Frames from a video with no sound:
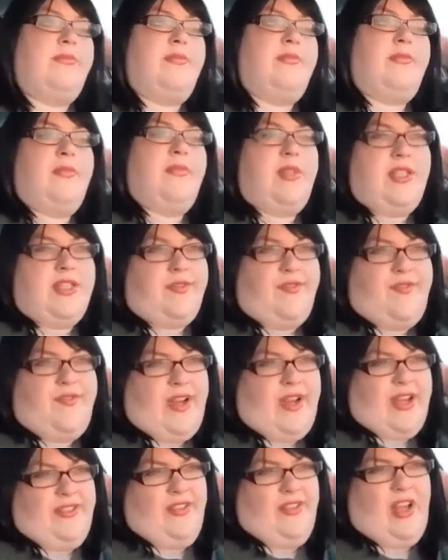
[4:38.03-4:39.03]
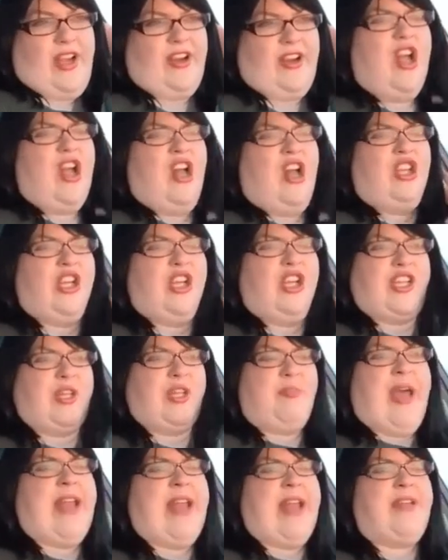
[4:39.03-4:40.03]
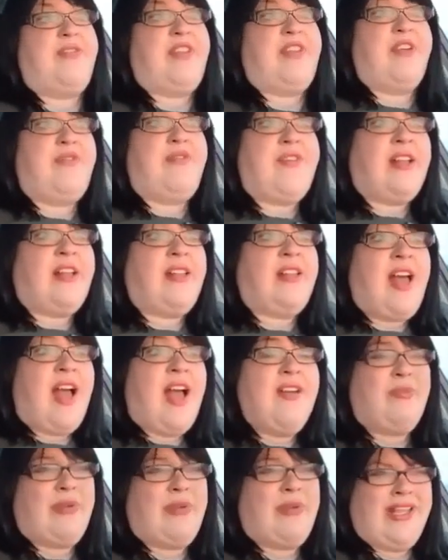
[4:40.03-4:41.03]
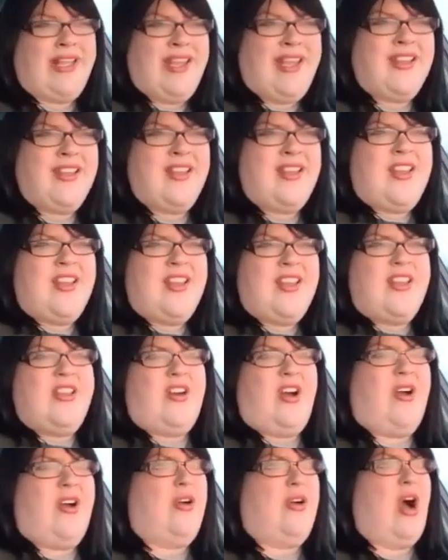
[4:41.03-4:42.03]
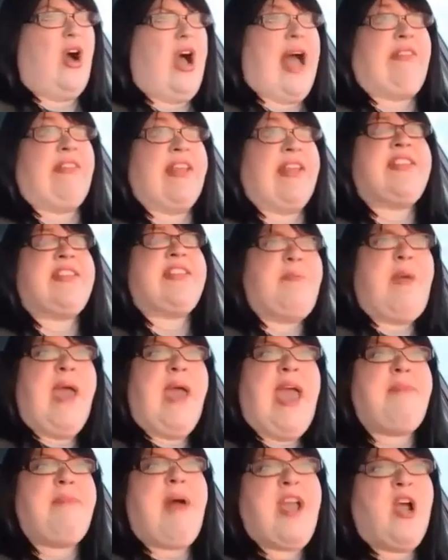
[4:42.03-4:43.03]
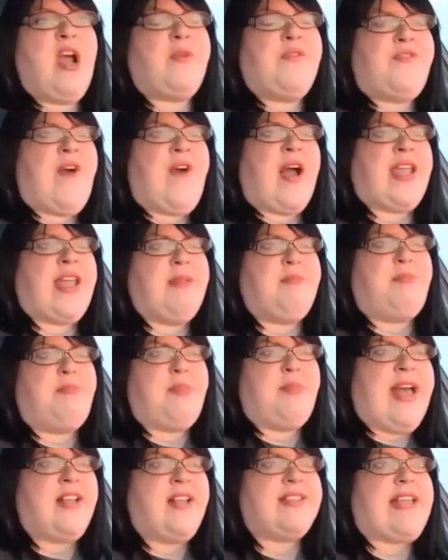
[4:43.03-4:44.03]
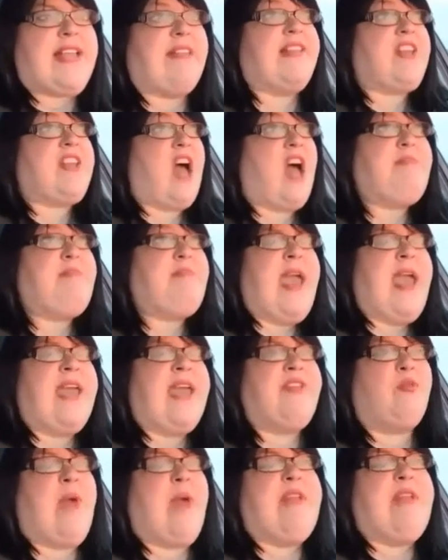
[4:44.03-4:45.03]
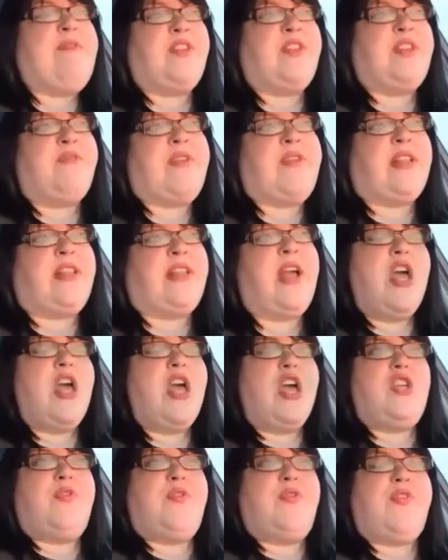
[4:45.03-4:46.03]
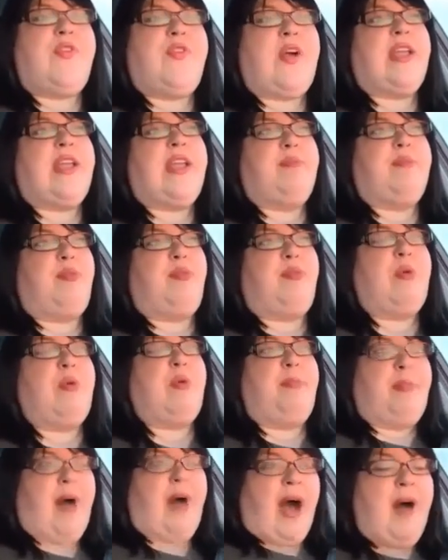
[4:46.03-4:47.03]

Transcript: He's a fucking liar. Look at the bed. The villa? Really? At least I pay my own fucking bills. At least I pay the rent for the villa, you fucking broke bum.